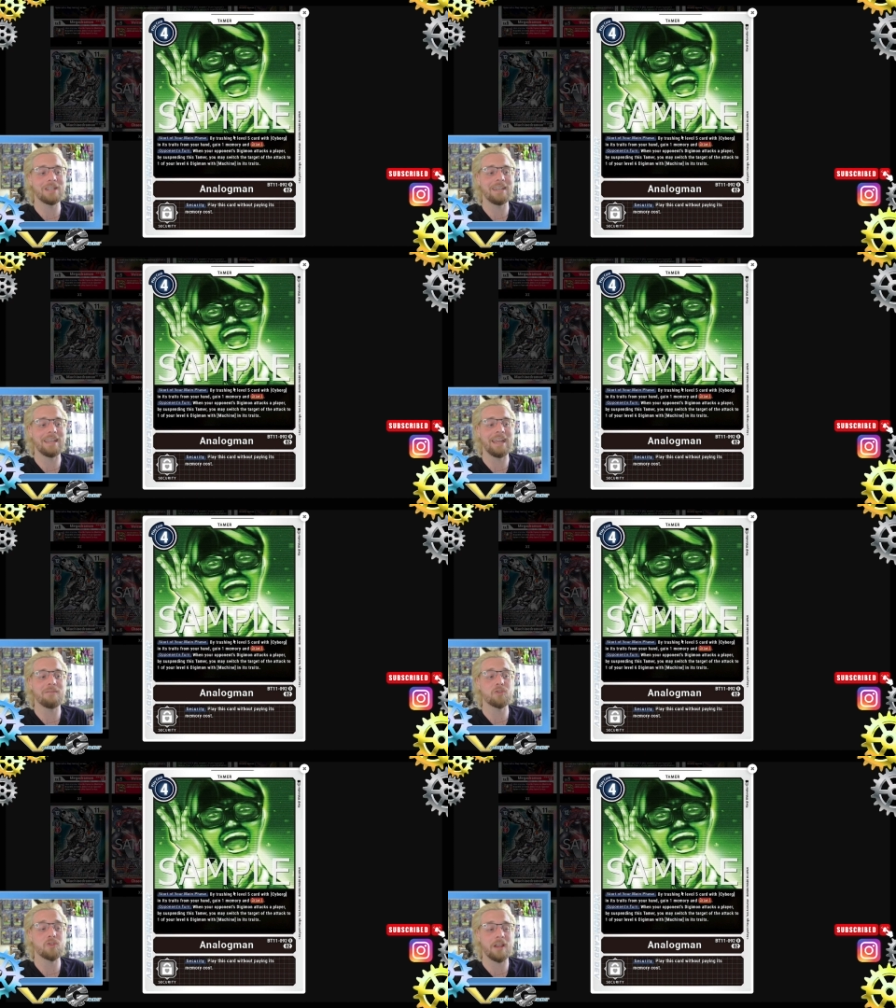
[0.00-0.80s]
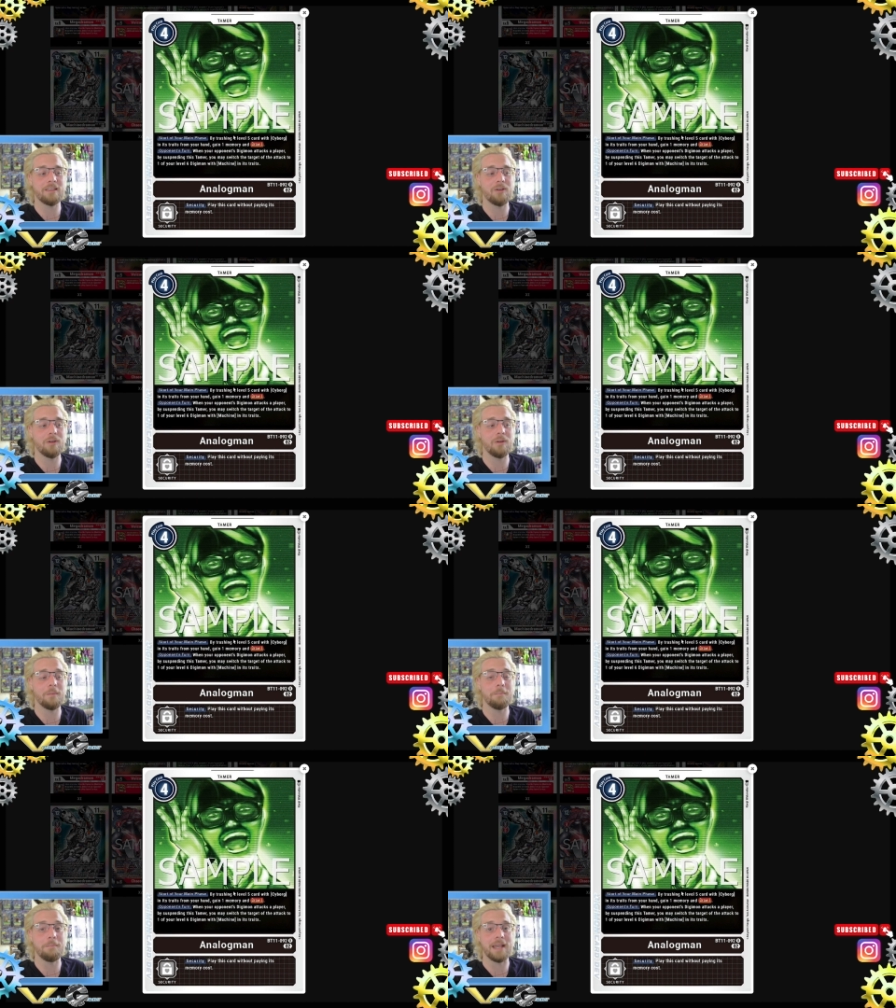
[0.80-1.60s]
and they have to try their
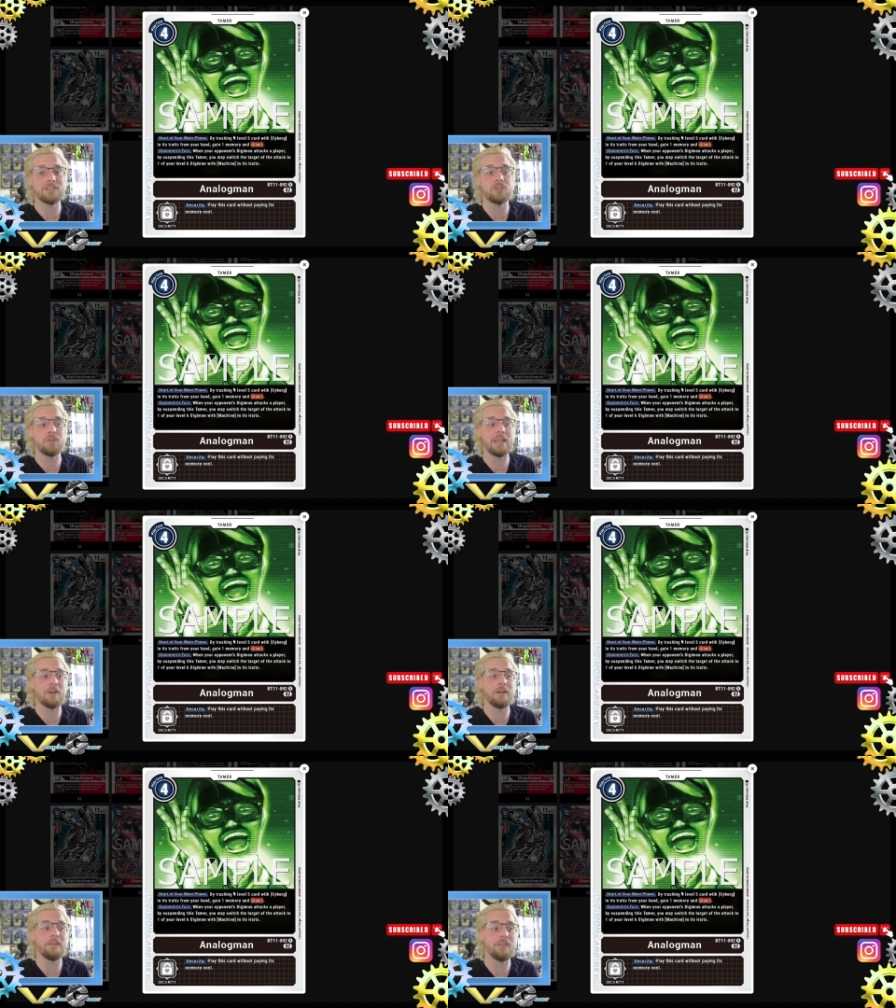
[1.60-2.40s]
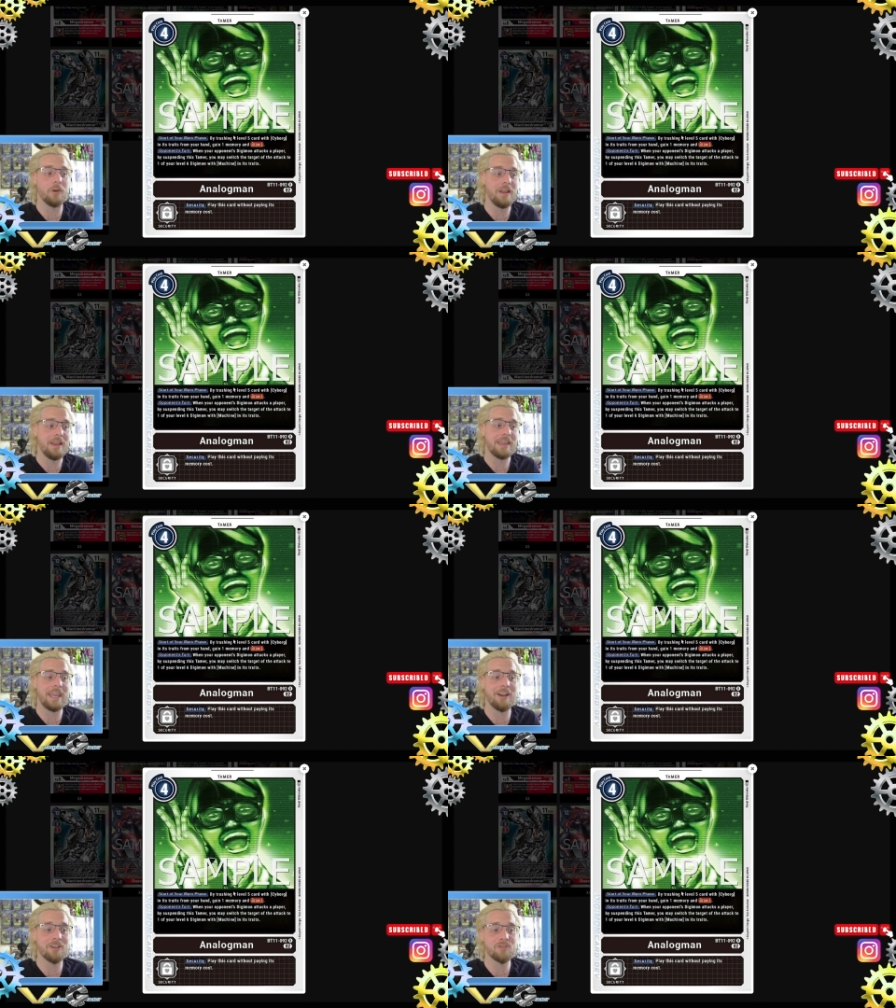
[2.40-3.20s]
best to get rid of your
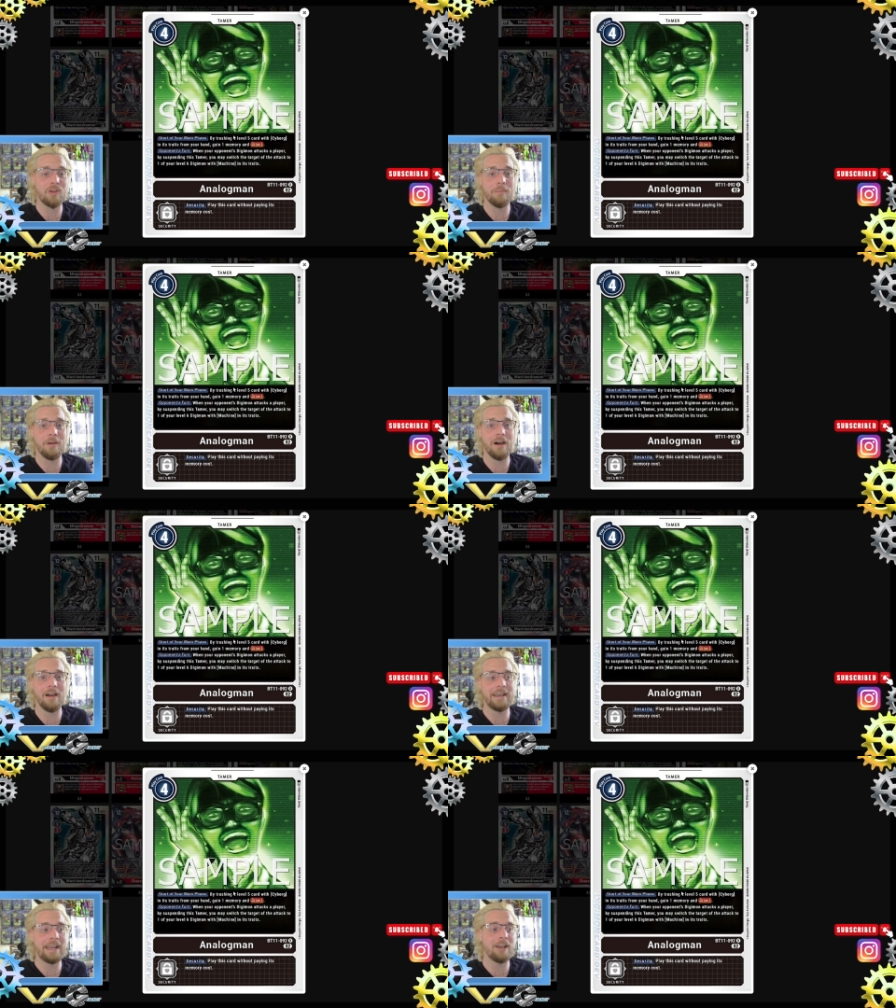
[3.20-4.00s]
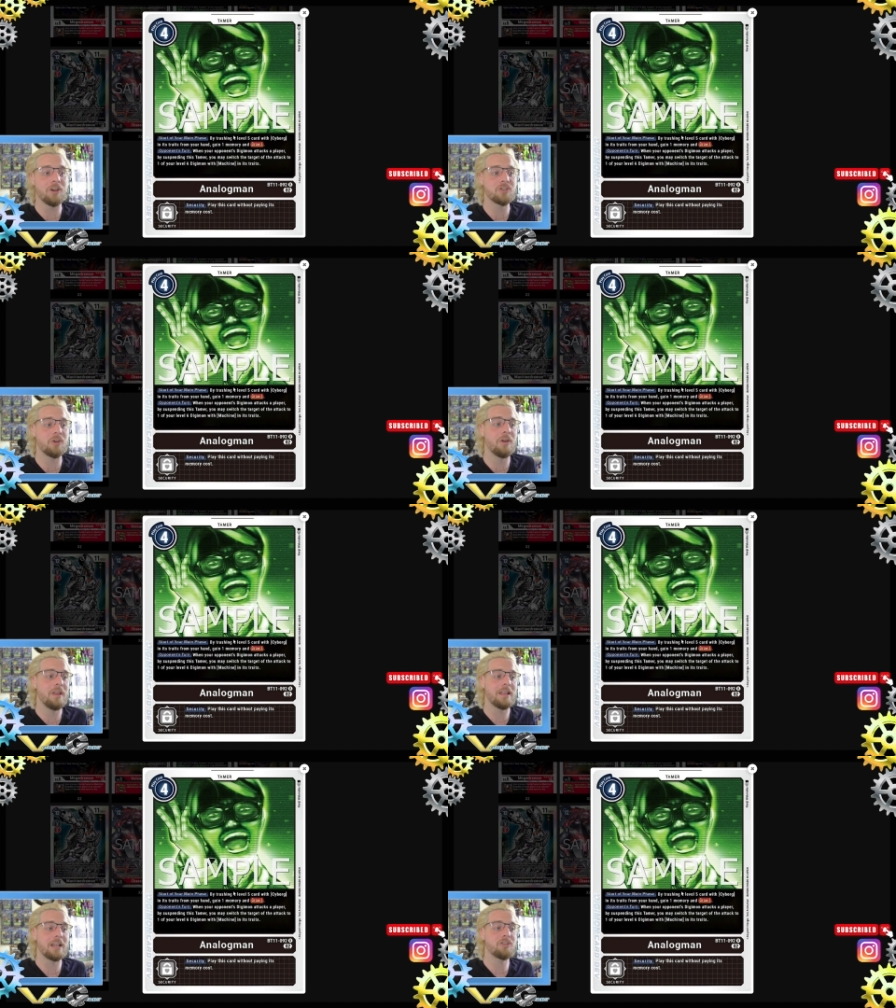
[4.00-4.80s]
Chaosdramon and also
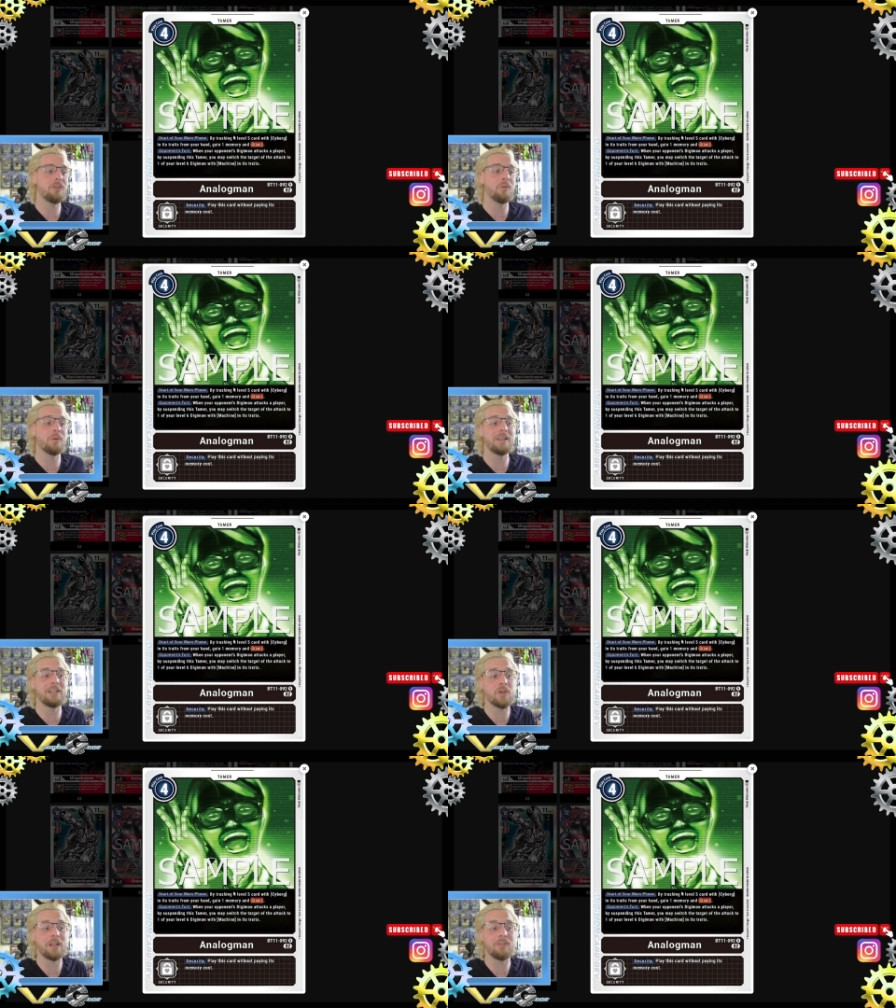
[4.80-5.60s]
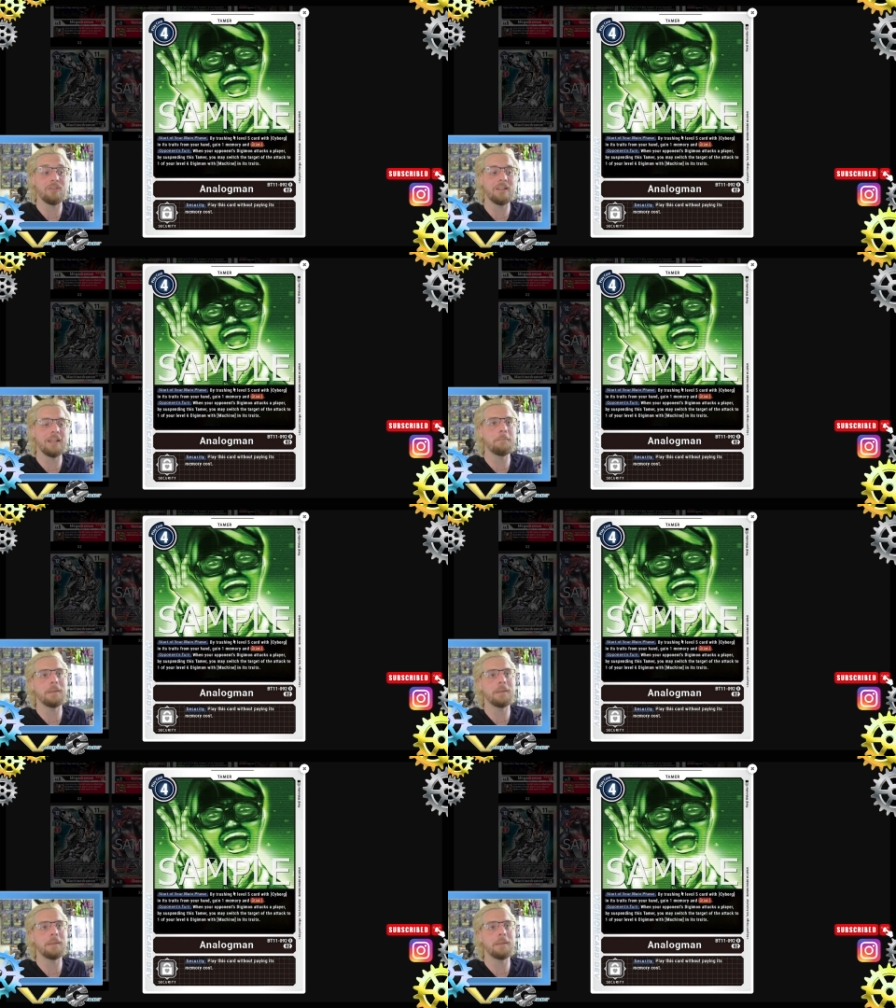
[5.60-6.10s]
not to really try to delete,